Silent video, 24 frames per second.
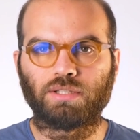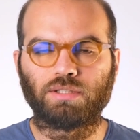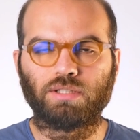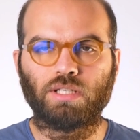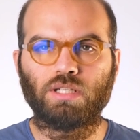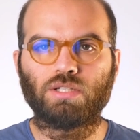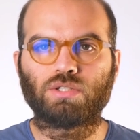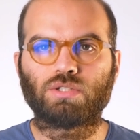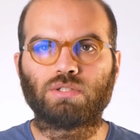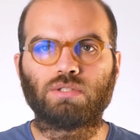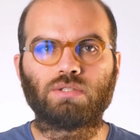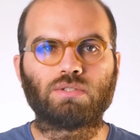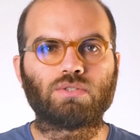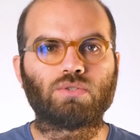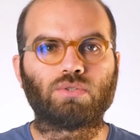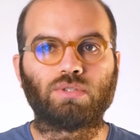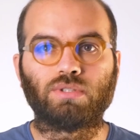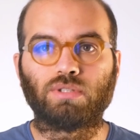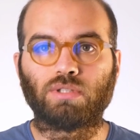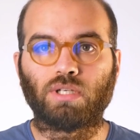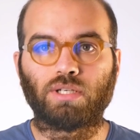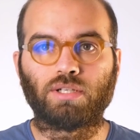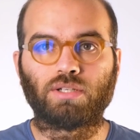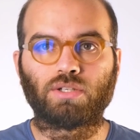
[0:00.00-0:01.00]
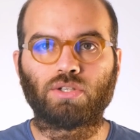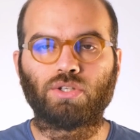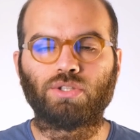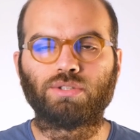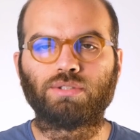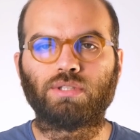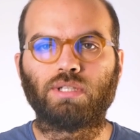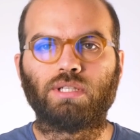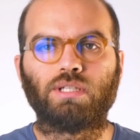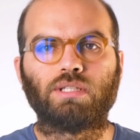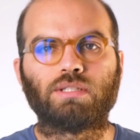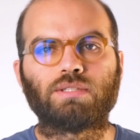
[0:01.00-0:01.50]
nations or entire
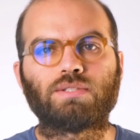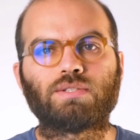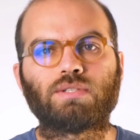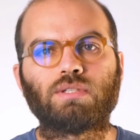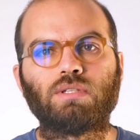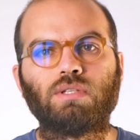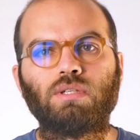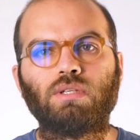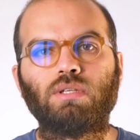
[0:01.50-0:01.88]
continents,